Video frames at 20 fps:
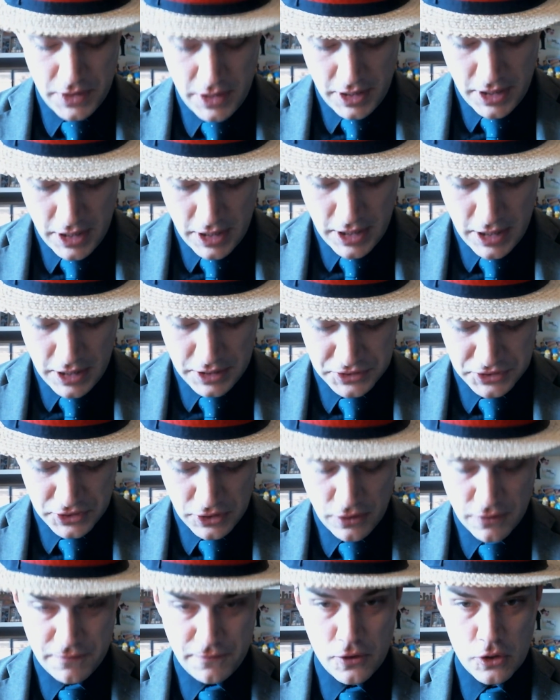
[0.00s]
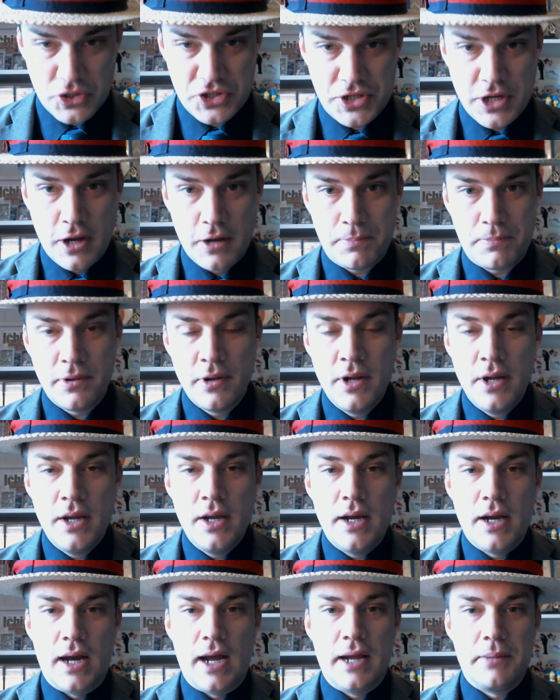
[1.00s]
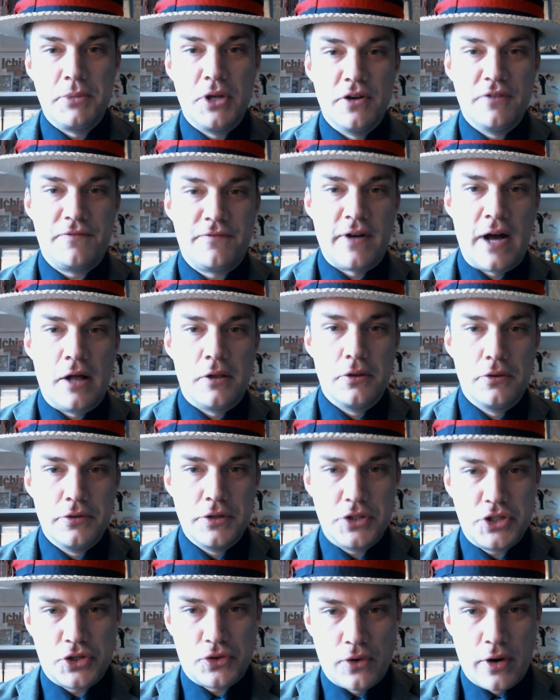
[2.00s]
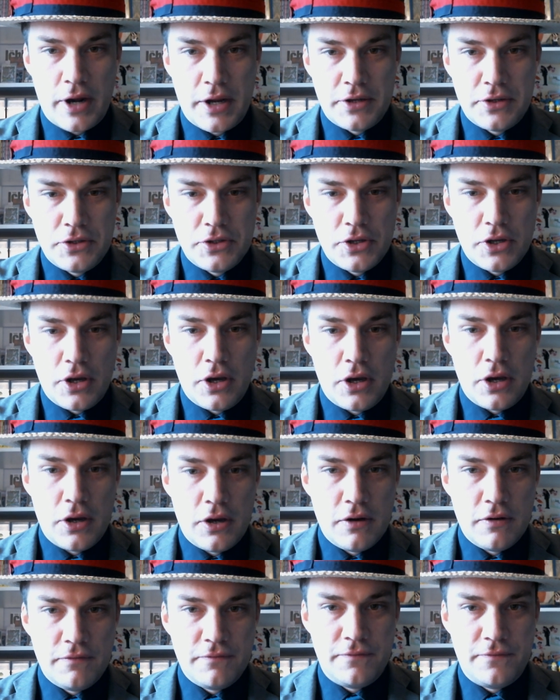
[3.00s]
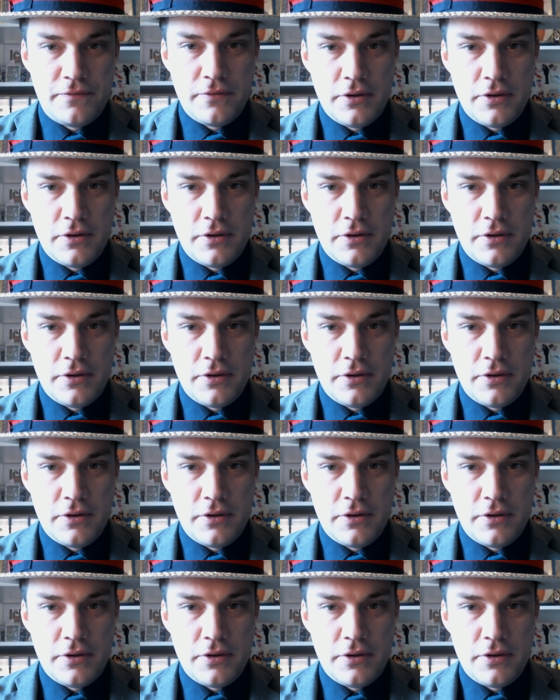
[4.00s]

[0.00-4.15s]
So first up, I'm going to follow the trend of